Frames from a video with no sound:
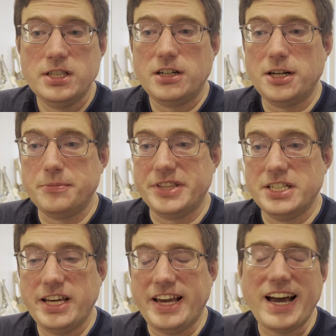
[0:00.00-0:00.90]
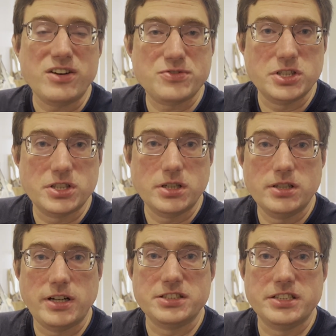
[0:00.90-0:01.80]
The day after,
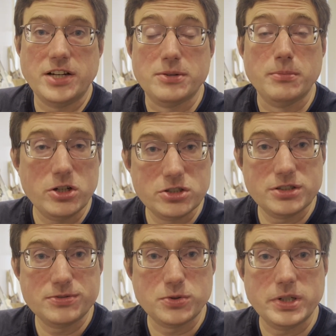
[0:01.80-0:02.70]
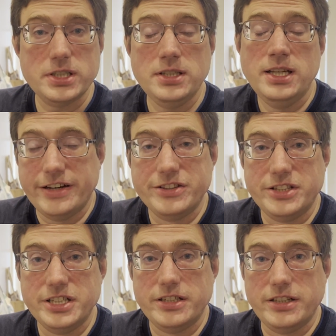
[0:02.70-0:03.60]
I should have the monitor for it. And
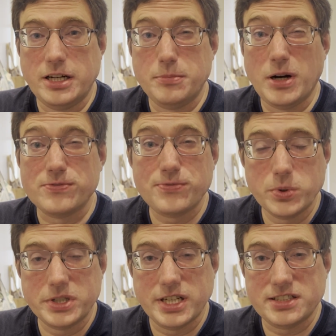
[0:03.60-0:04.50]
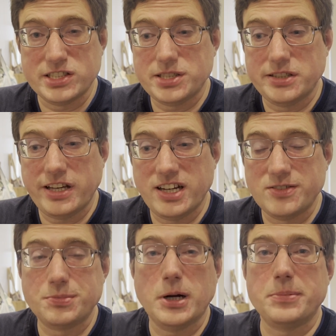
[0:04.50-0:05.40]
then in about 4 days, I should
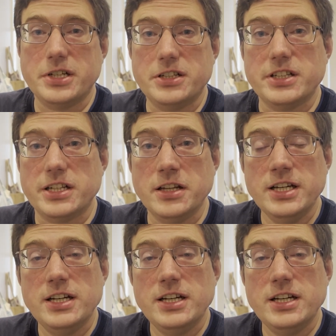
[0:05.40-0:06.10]
have proper internet.